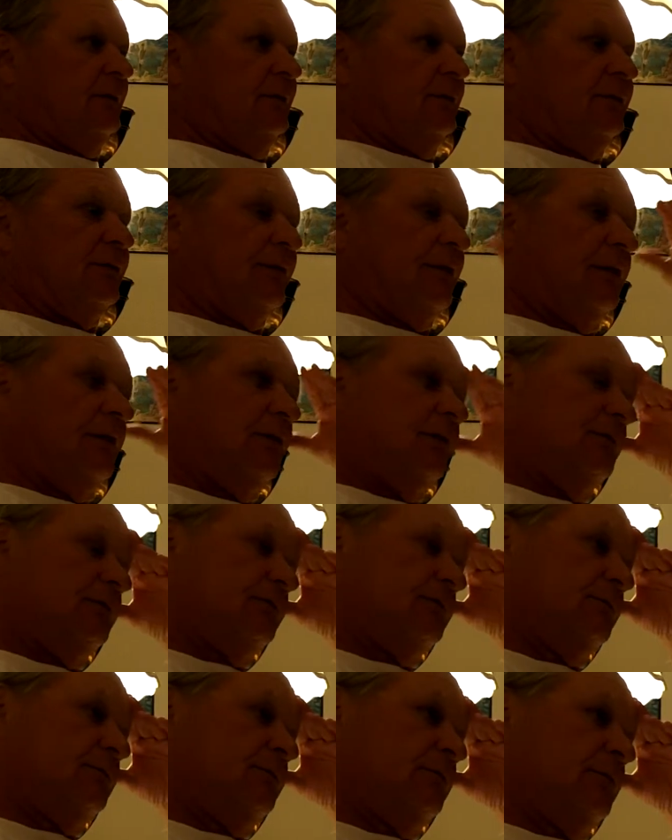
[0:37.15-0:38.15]
So
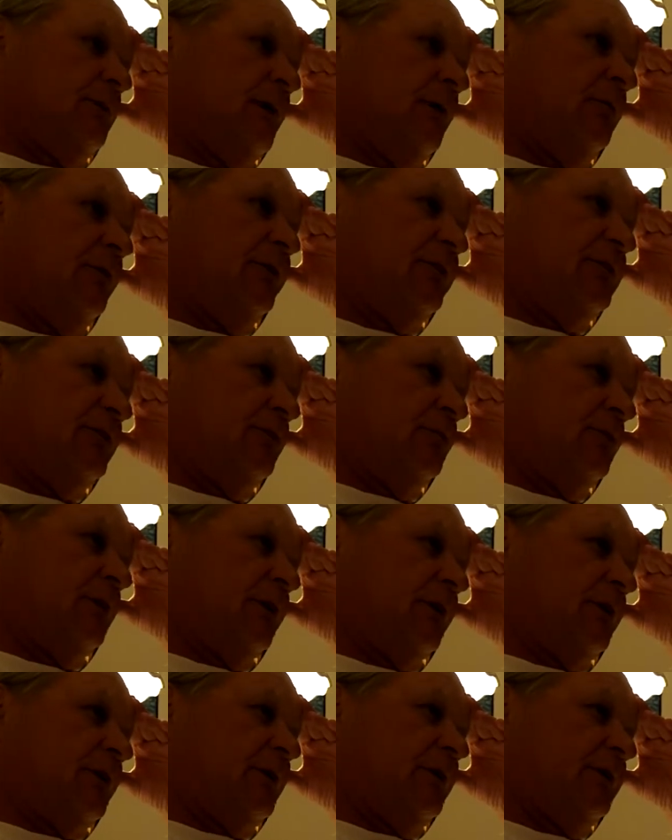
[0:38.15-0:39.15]
I went to
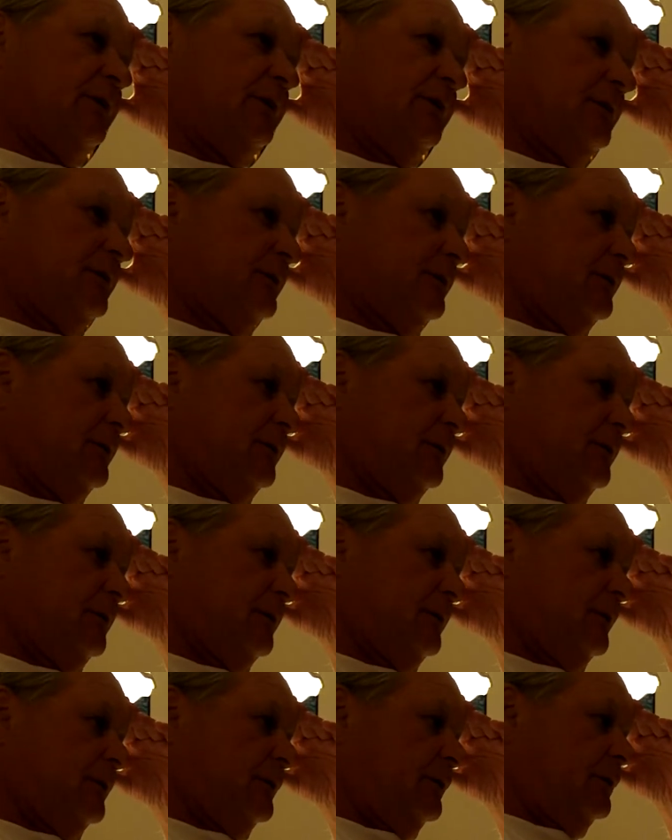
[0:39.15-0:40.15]
work
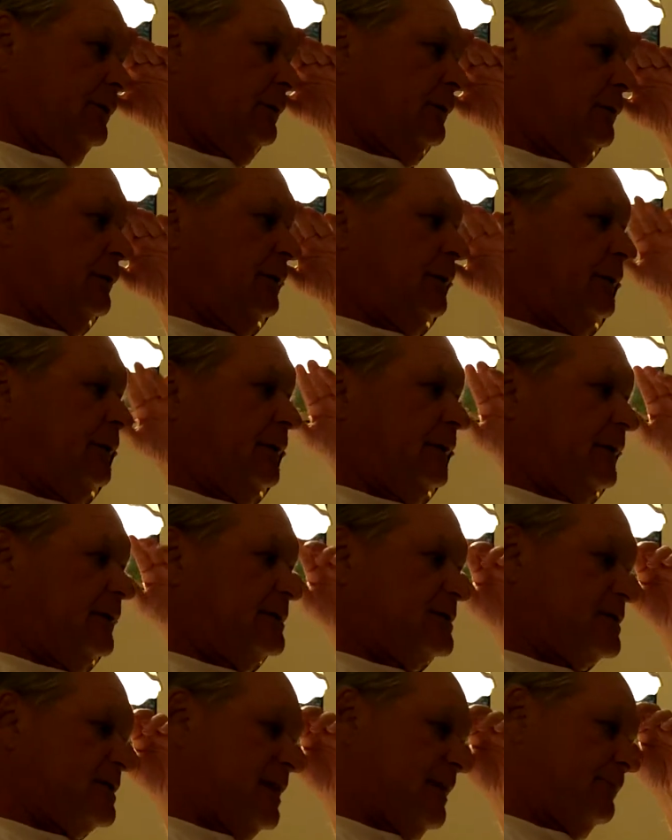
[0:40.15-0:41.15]
on
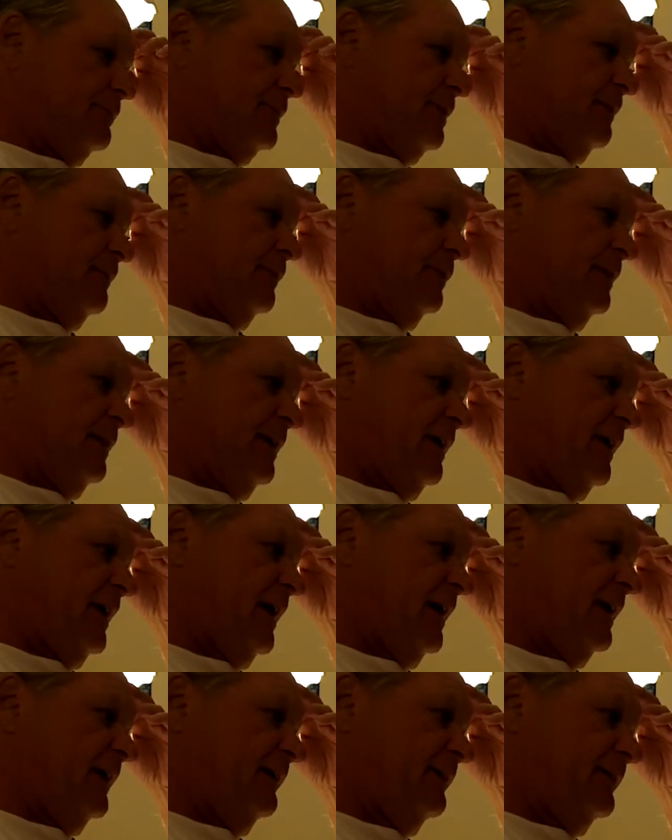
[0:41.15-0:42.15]
September the
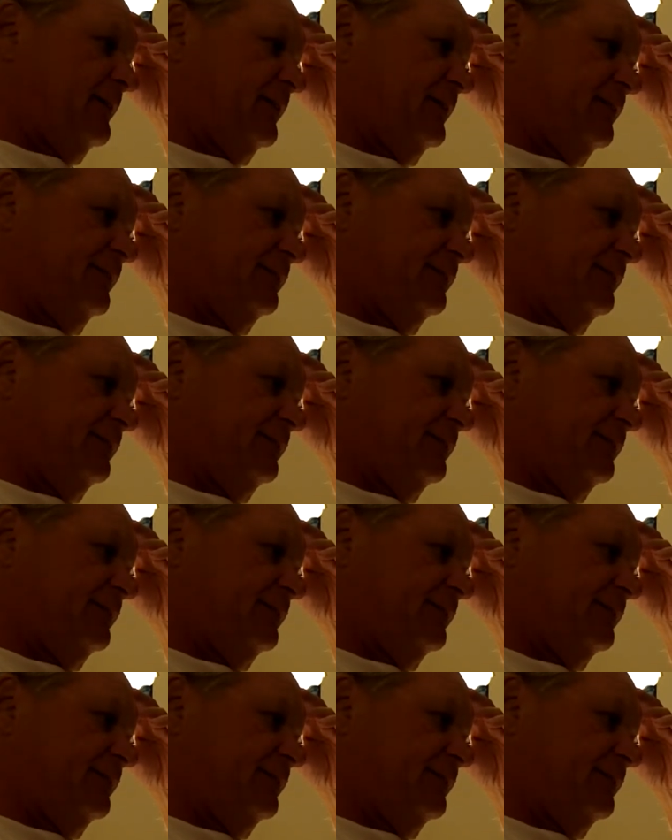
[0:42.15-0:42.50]
8th,